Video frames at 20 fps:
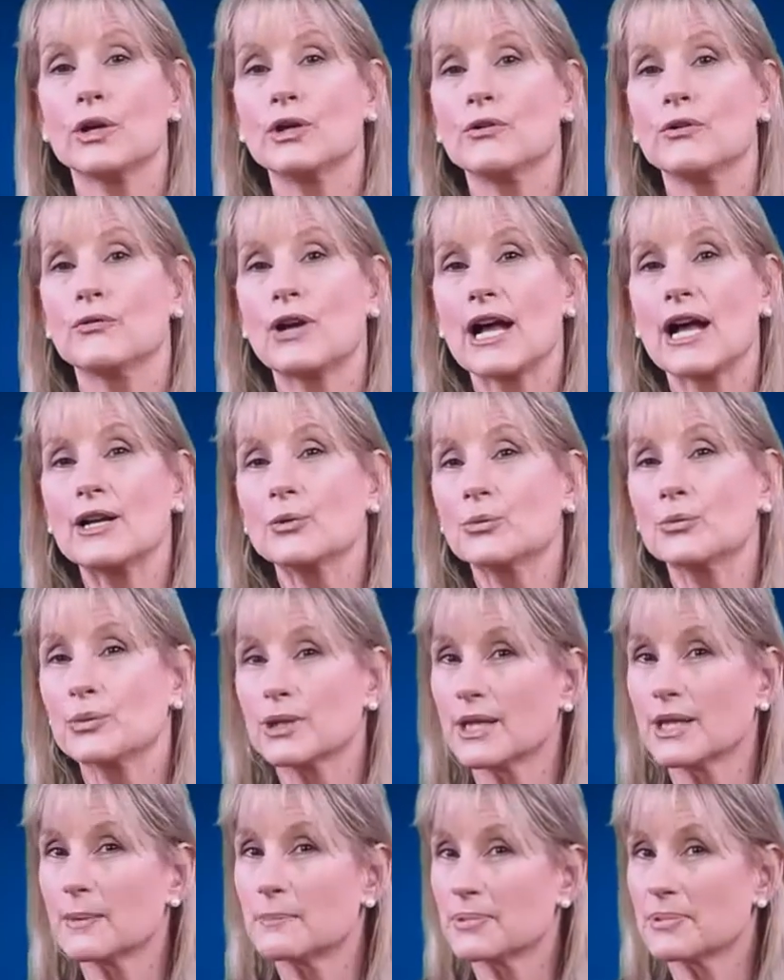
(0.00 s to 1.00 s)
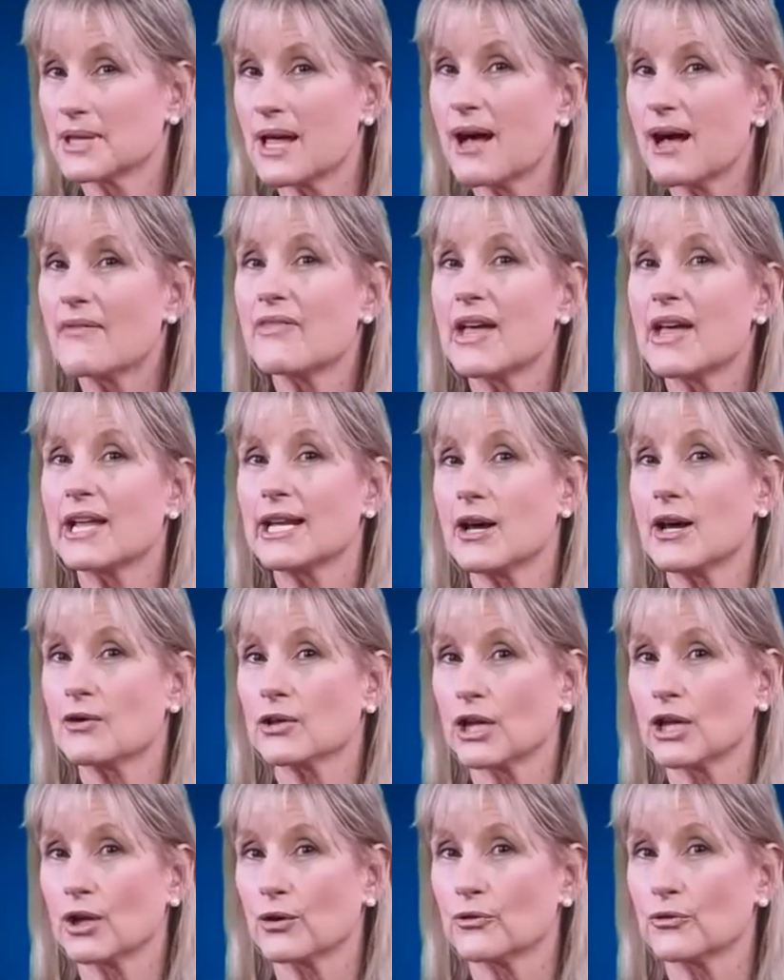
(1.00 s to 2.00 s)
you've got to really plot that out
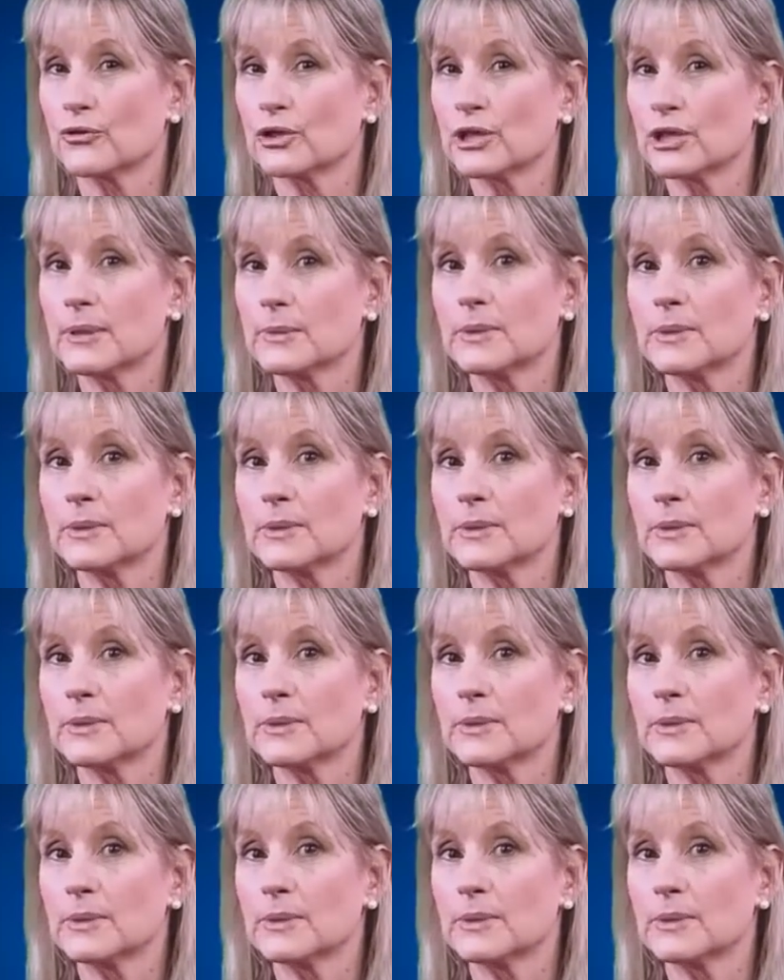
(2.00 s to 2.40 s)
carefully,